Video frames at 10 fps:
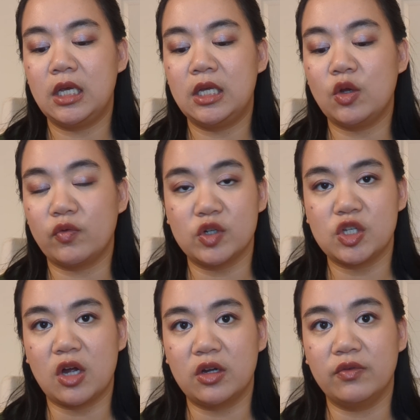an
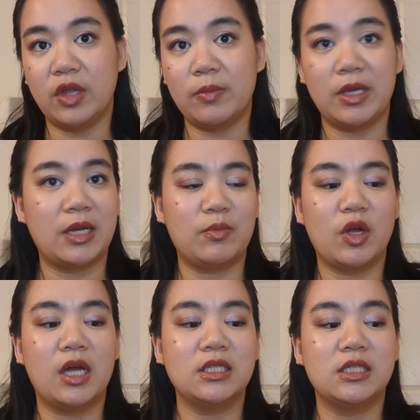overstock of them, and I'm
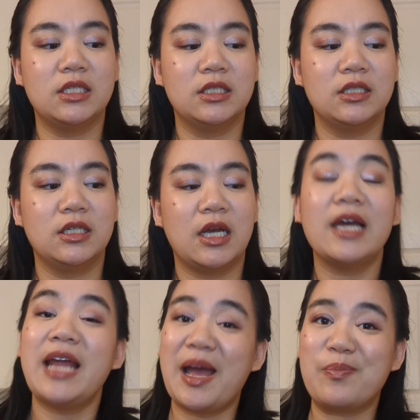not
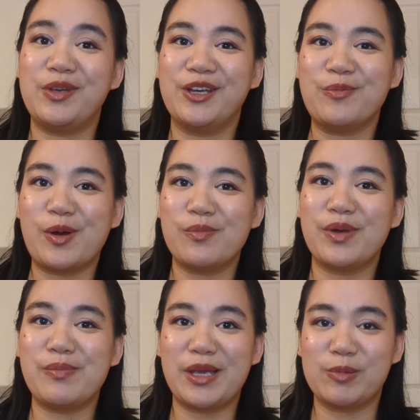unhappy about
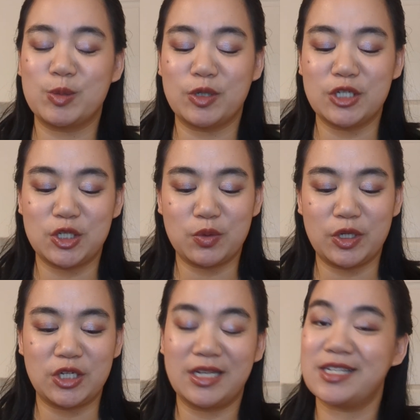my makeup sponge
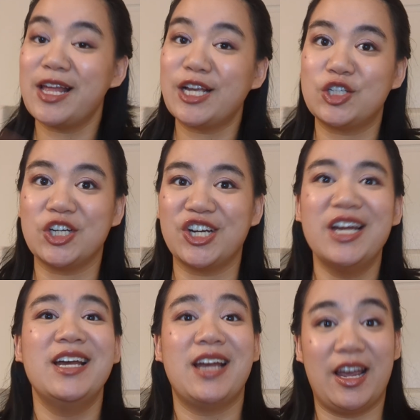situation because last year
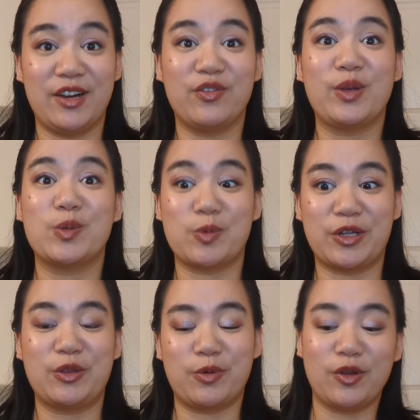I definitely was
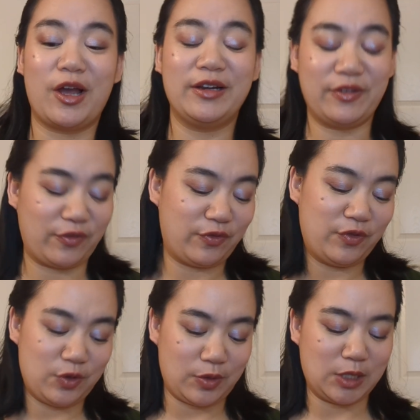working through a lot, if
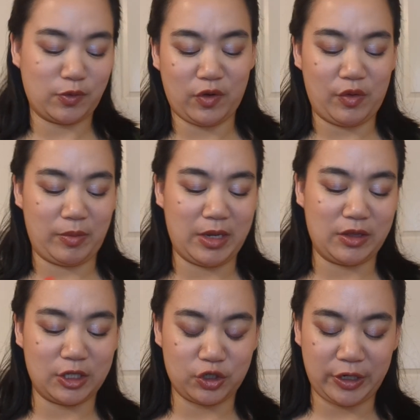you guys were following me on
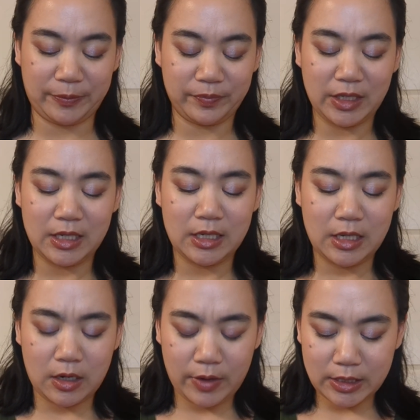that journey.
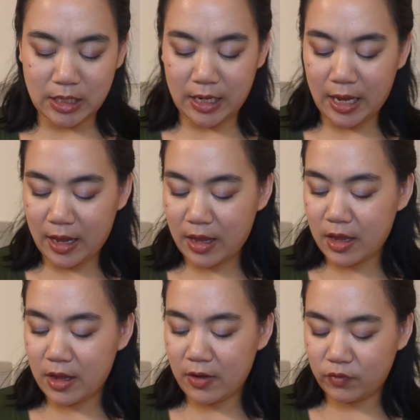All right, I
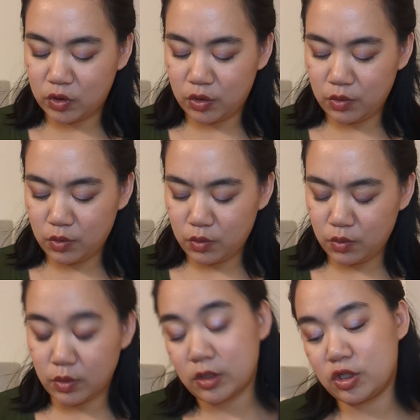have the